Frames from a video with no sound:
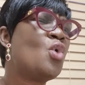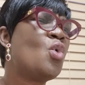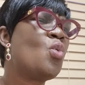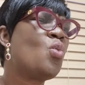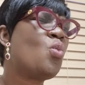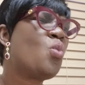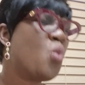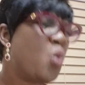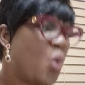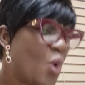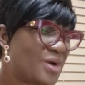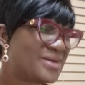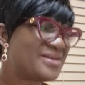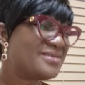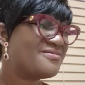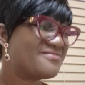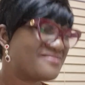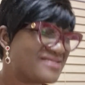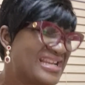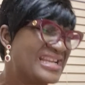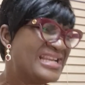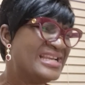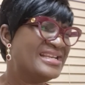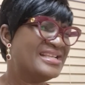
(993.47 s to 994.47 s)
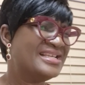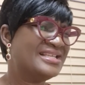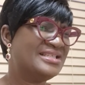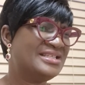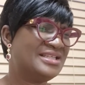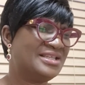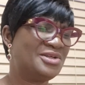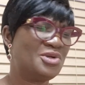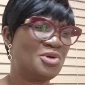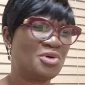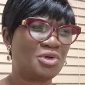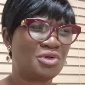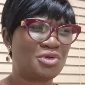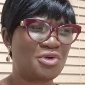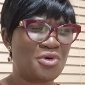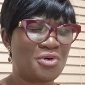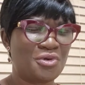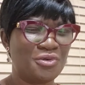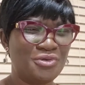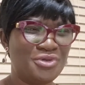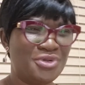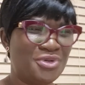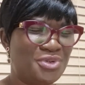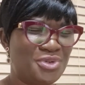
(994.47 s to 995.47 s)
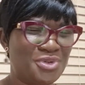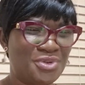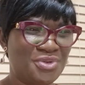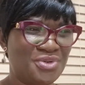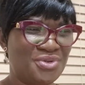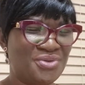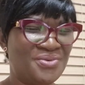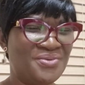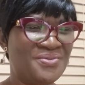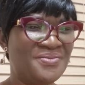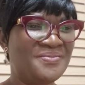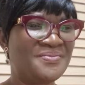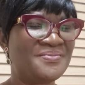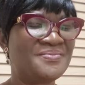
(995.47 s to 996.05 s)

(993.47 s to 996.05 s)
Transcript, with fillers: What really did God call you to do?